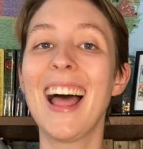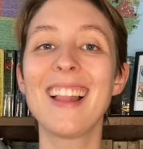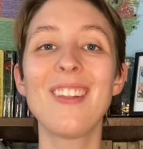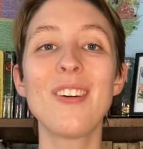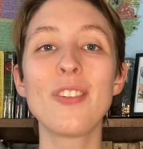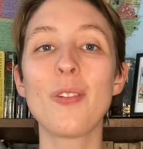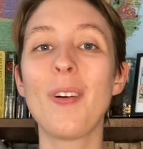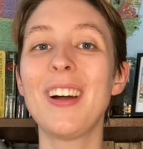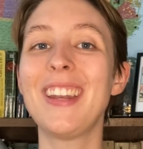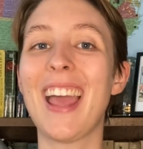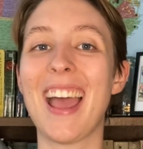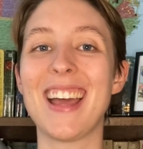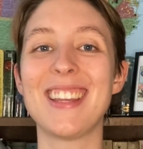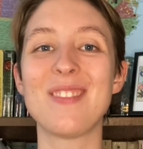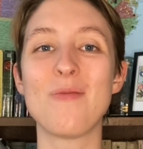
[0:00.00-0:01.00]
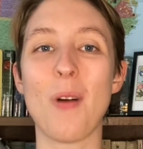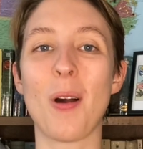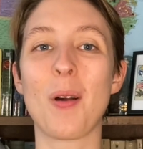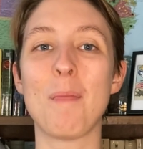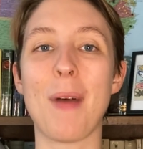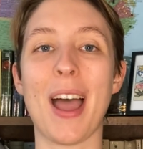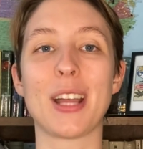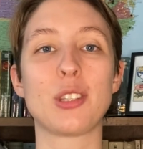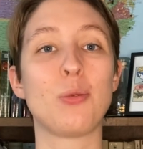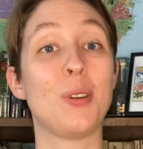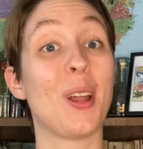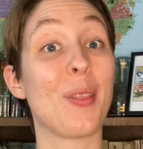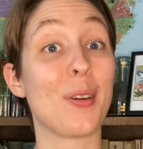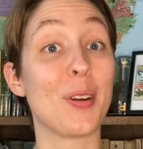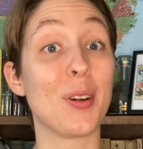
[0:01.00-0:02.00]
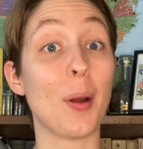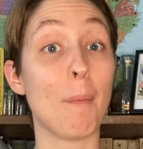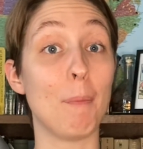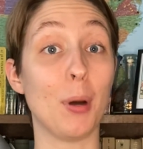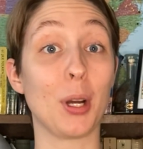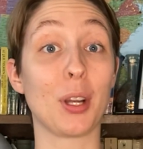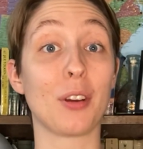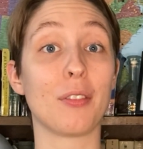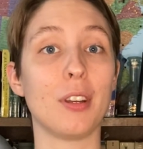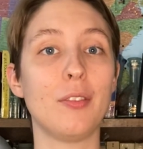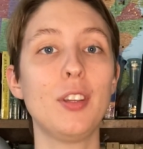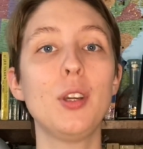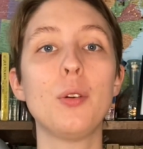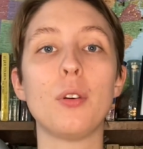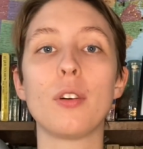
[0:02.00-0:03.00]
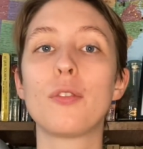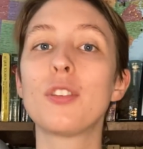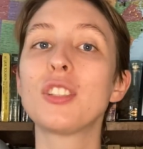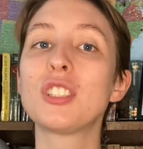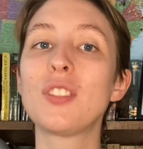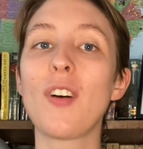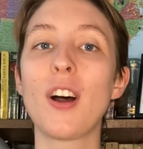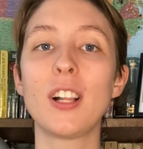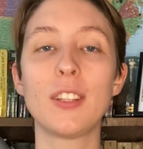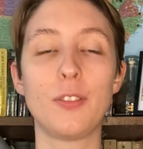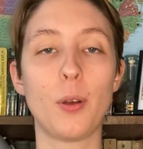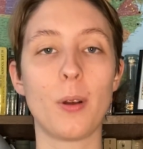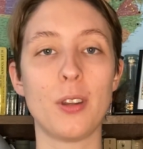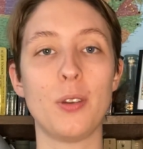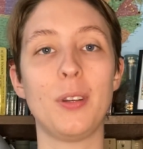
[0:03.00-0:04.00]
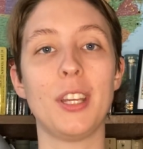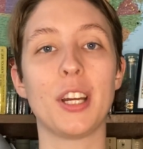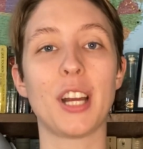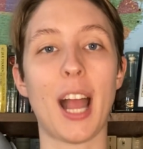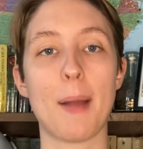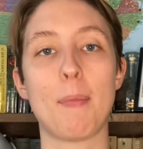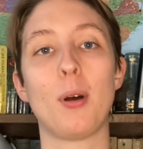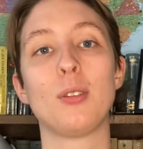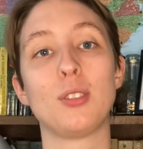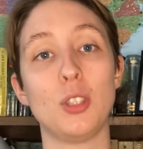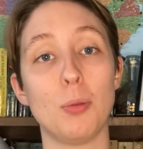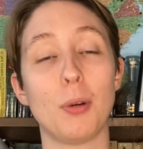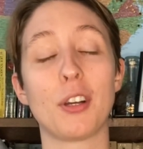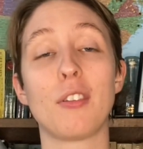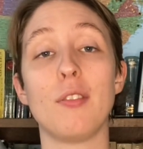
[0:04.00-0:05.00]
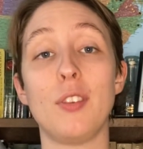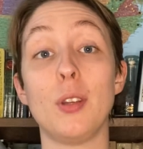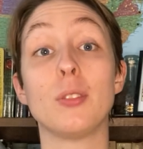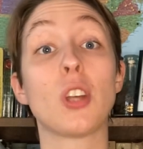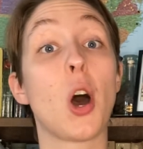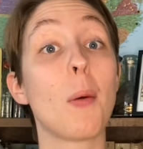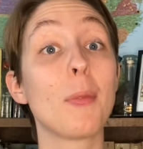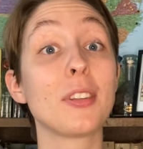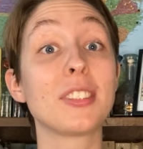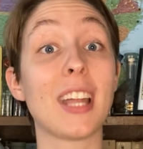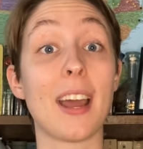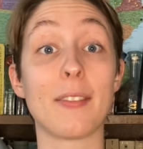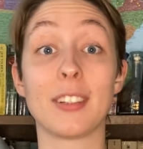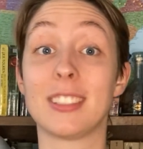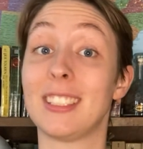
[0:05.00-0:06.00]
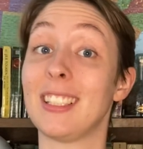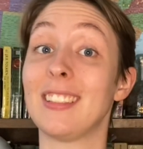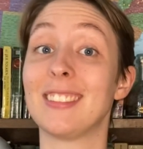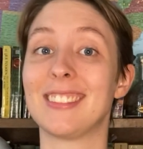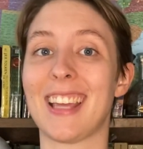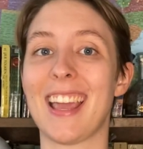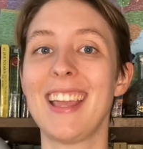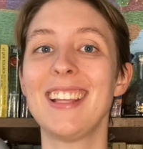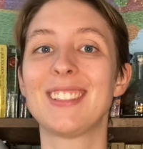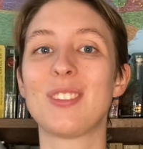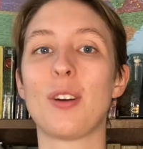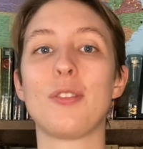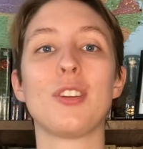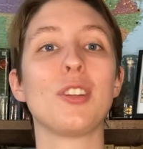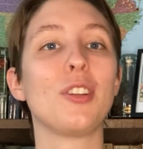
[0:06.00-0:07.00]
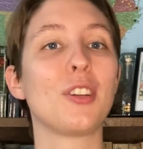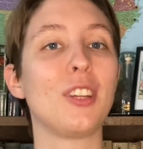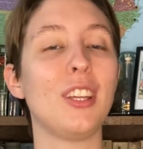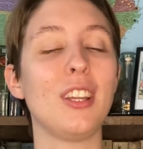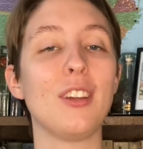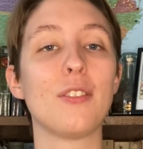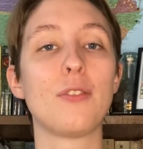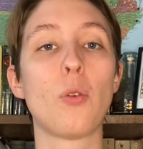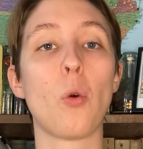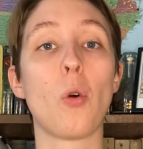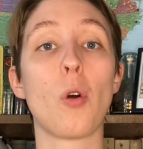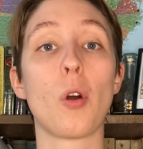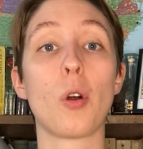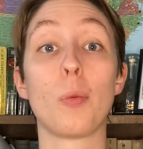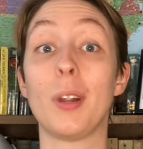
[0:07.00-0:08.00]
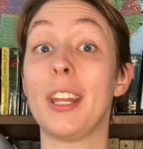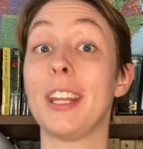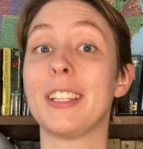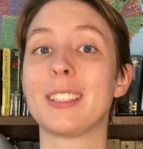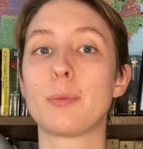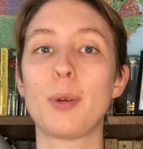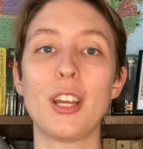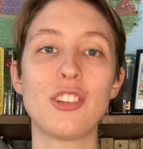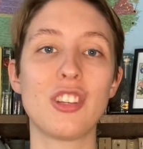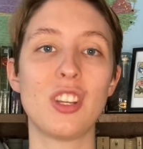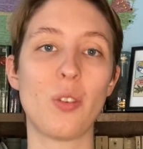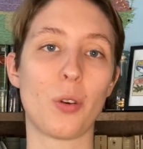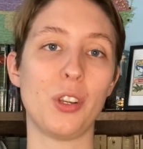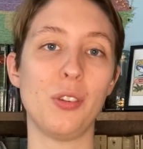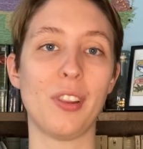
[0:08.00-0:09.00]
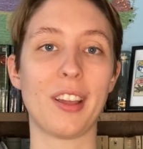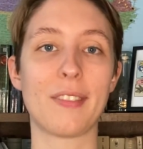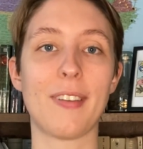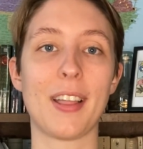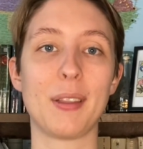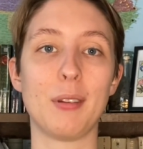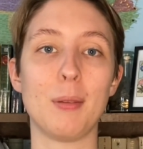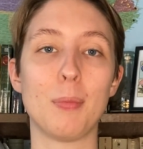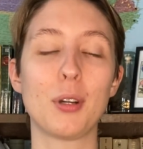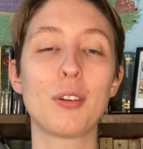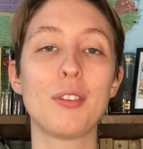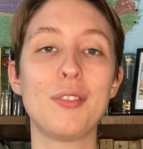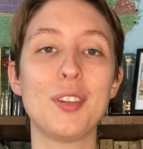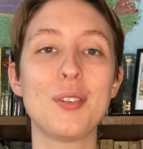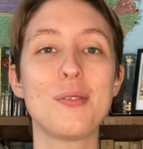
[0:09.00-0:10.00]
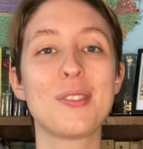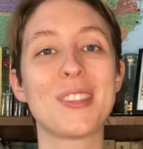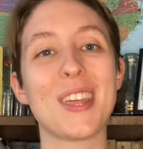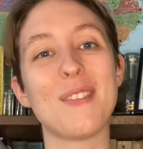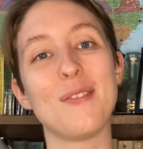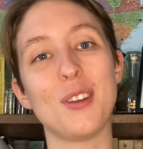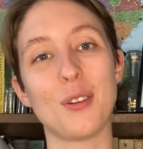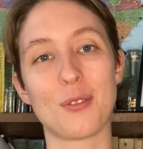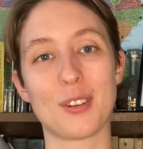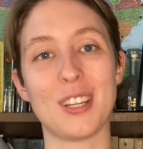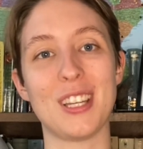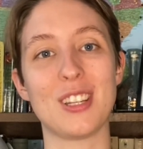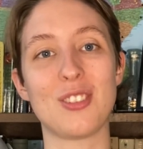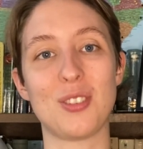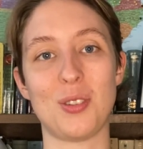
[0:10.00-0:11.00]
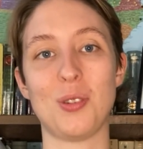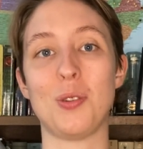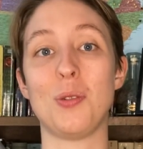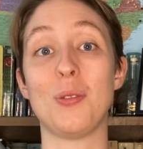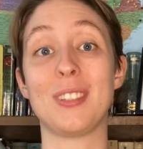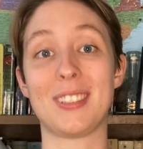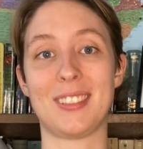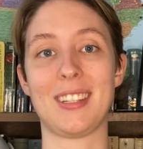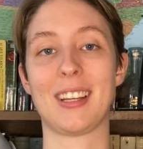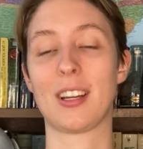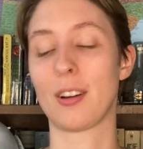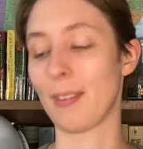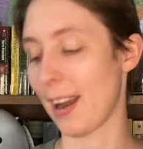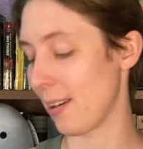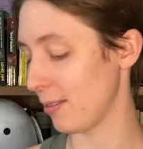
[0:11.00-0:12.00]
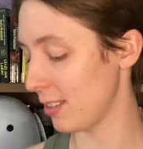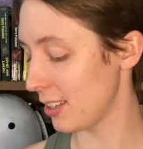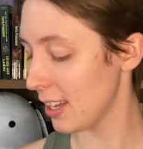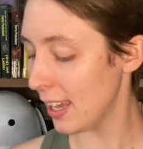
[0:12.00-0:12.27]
Hello everyone and welcome back to another book review. First of all, if you are new here, I post new book reviews almost every single day. So if you're looking for reading inspiration or you like following book reviews, then feel free to stick around.